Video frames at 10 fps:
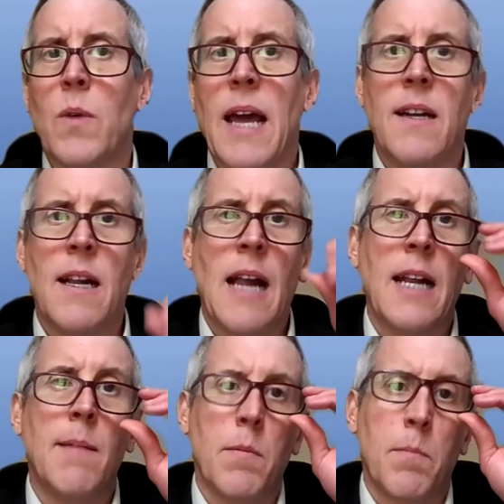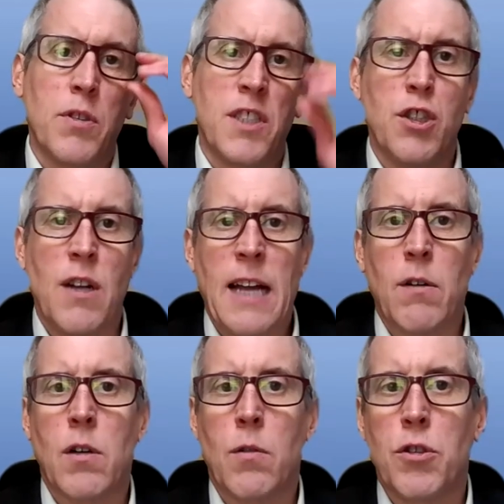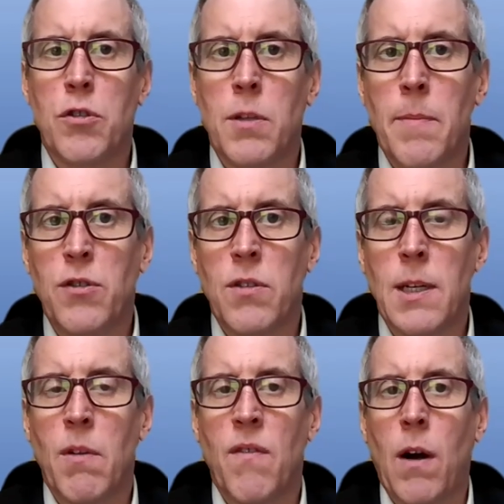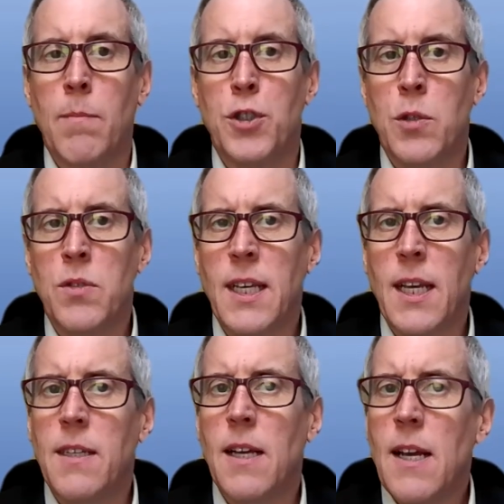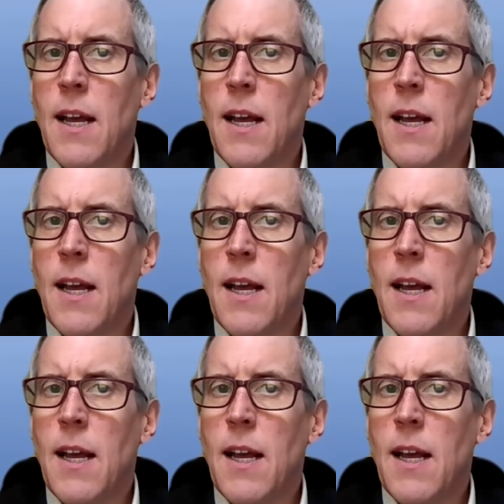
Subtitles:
we added an item on precision agriculture to measure the number of farms using it.